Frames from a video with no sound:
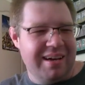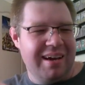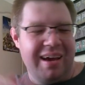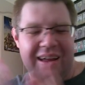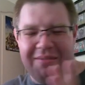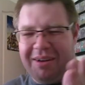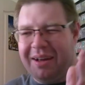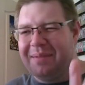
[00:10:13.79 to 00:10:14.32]

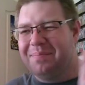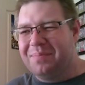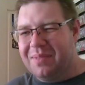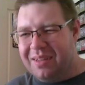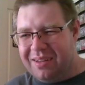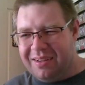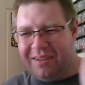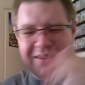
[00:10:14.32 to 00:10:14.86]
Anyway,
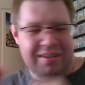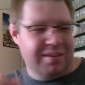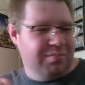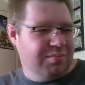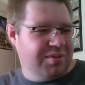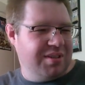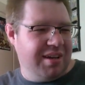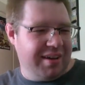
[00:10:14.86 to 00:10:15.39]

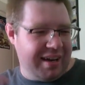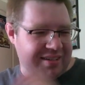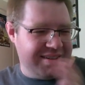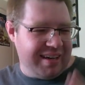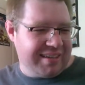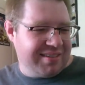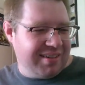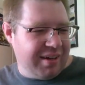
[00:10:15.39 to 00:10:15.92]
see you guys
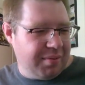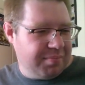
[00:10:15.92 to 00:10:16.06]
next time.